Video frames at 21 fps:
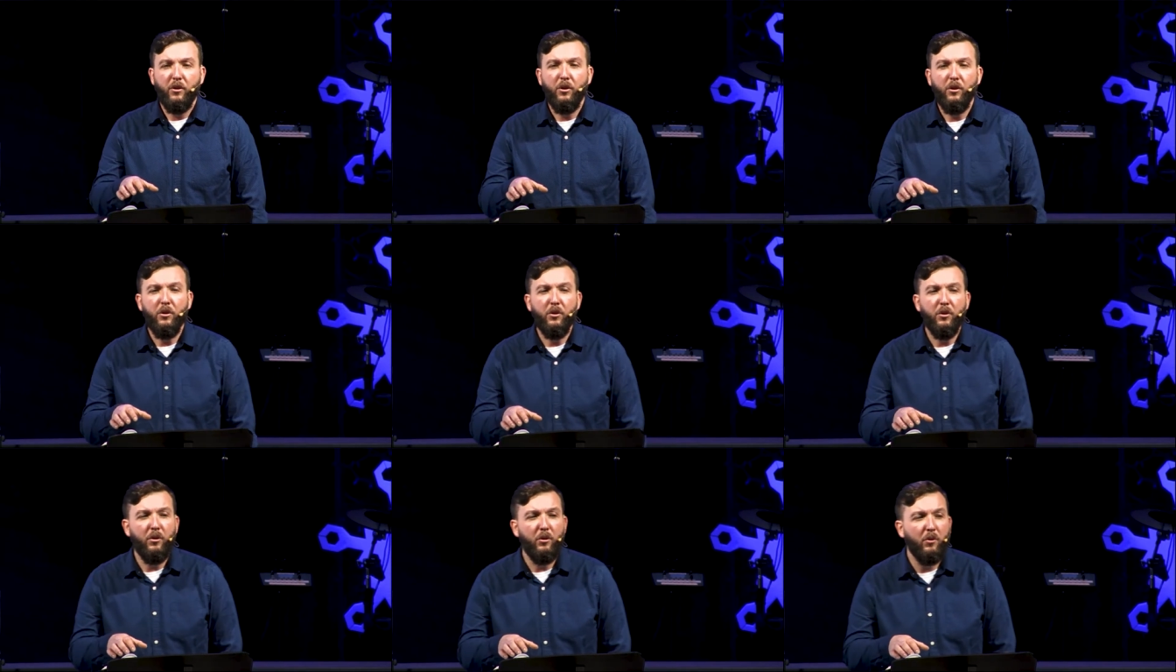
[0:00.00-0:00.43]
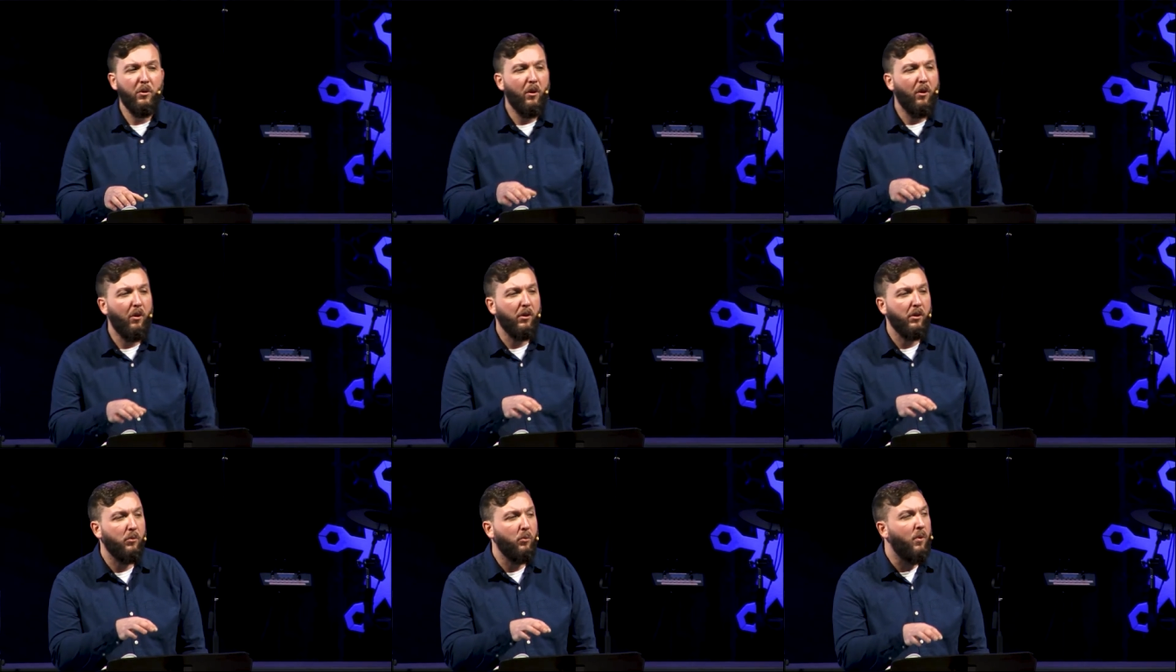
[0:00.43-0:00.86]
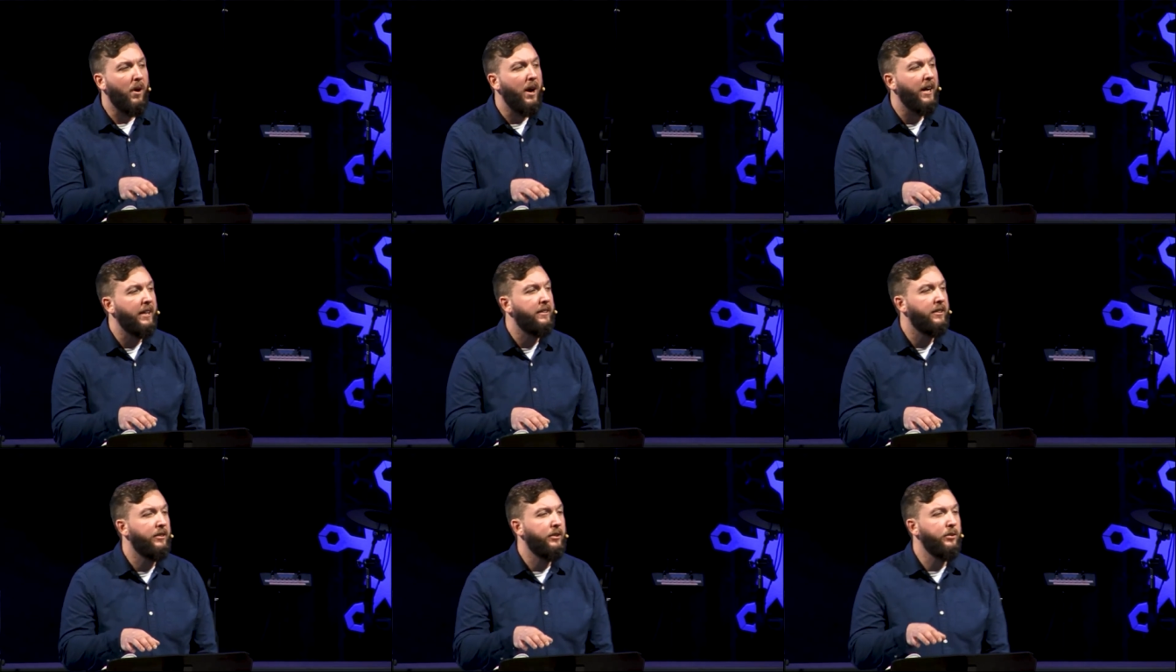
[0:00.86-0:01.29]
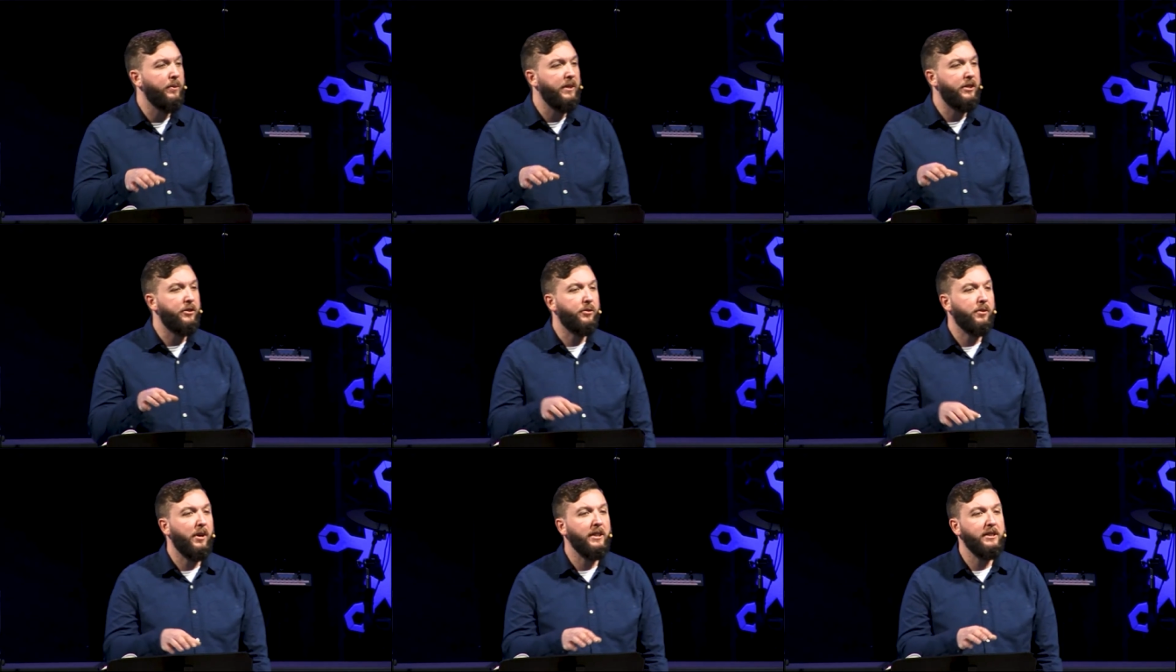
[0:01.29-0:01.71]
who or what do
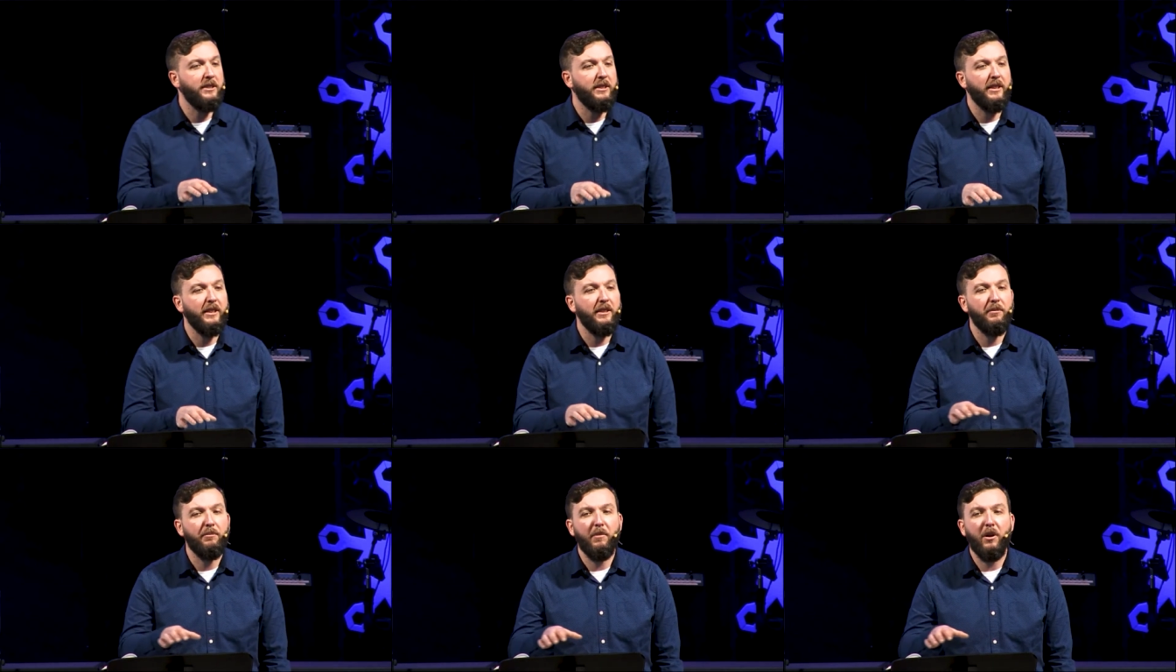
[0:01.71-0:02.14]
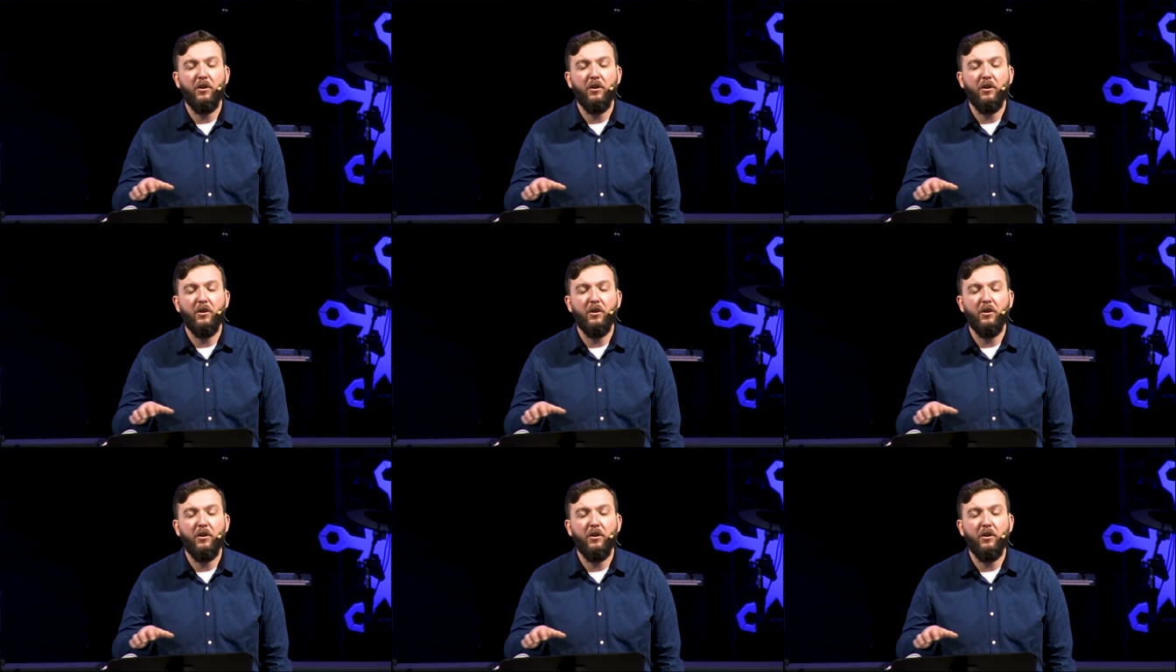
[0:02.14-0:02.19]
we trust in